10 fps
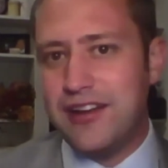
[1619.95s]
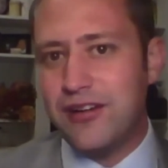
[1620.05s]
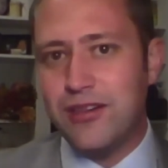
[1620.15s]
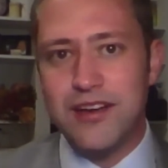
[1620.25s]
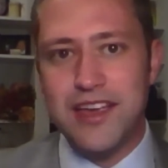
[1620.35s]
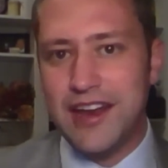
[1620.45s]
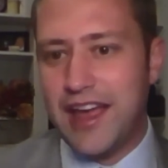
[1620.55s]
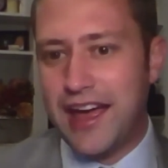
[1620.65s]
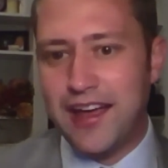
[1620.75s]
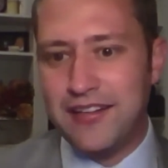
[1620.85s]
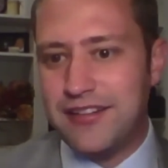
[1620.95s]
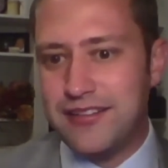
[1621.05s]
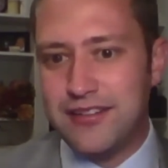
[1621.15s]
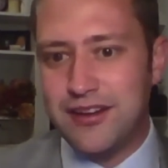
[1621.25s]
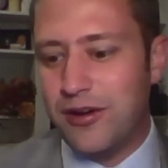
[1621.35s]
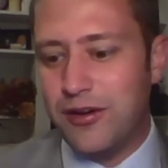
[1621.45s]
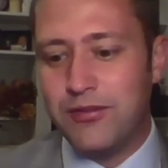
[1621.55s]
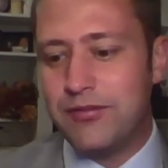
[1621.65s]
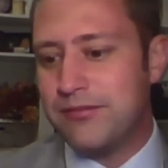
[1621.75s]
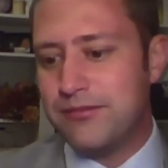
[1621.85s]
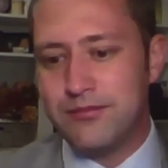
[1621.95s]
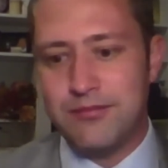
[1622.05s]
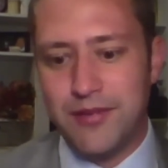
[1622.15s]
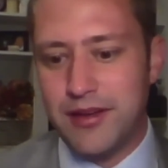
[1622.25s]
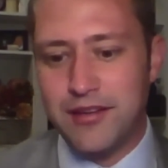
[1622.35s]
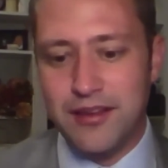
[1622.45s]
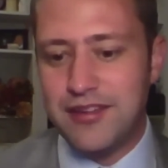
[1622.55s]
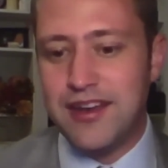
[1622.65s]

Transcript: and you're looking at, a